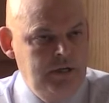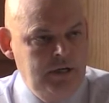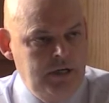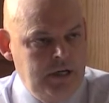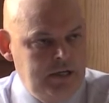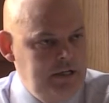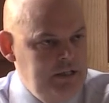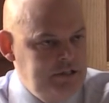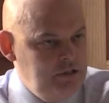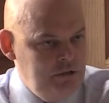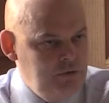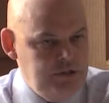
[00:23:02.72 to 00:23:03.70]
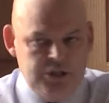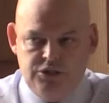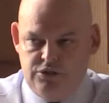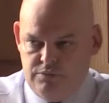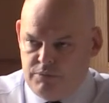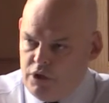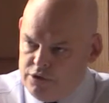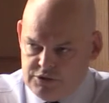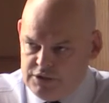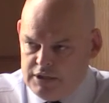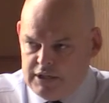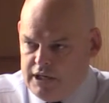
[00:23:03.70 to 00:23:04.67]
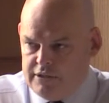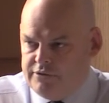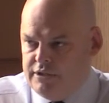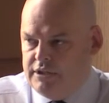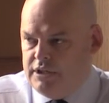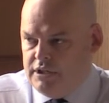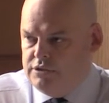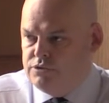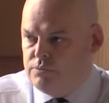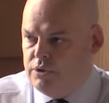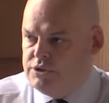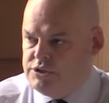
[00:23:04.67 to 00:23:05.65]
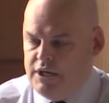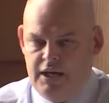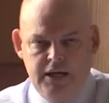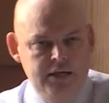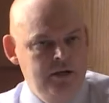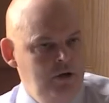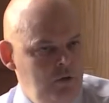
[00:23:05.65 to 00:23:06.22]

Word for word: And on each of those issues, Protestant and Catholic kids were saying,